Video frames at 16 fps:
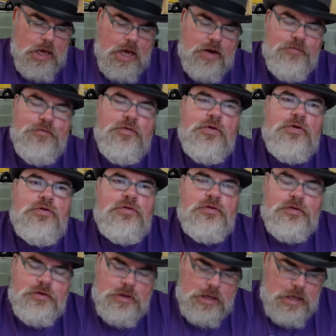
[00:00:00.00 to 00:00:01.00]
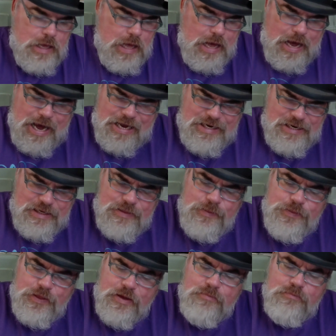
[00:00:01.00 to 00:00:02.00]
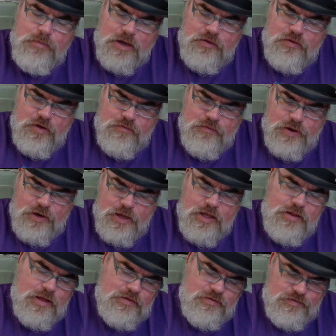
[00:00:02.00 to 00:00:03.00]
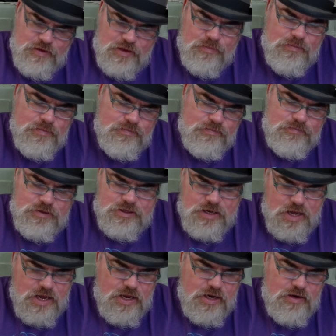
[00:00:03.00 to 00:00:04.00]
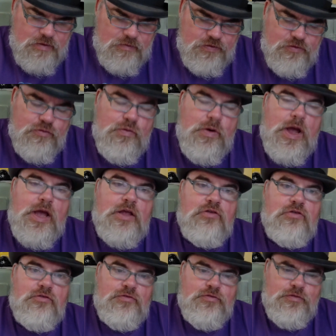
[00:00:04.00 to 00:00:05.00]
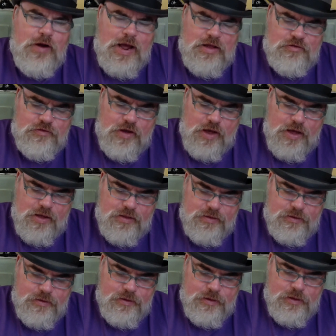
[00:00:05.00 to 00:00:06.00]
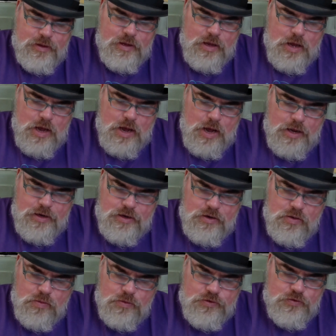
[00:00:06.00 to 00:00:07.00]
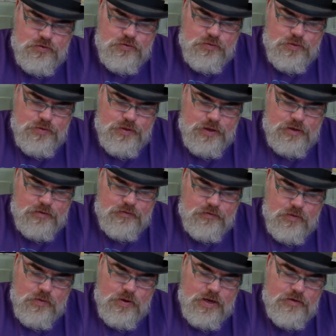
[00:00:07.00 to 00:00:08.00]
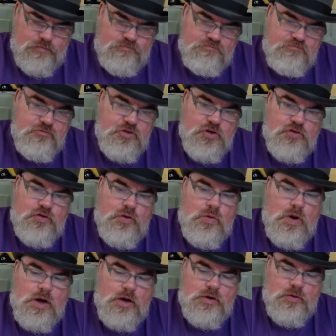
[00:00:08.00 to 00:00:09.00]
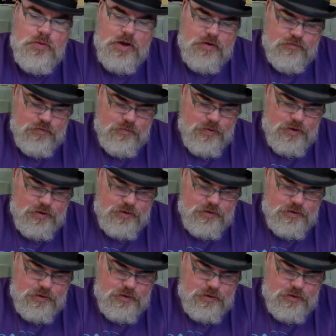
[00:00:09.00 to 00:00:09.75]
At first, I didn't think much of it. It seemed kind of strange and fragile. I didn't know what to do with it, so I just walked away from it.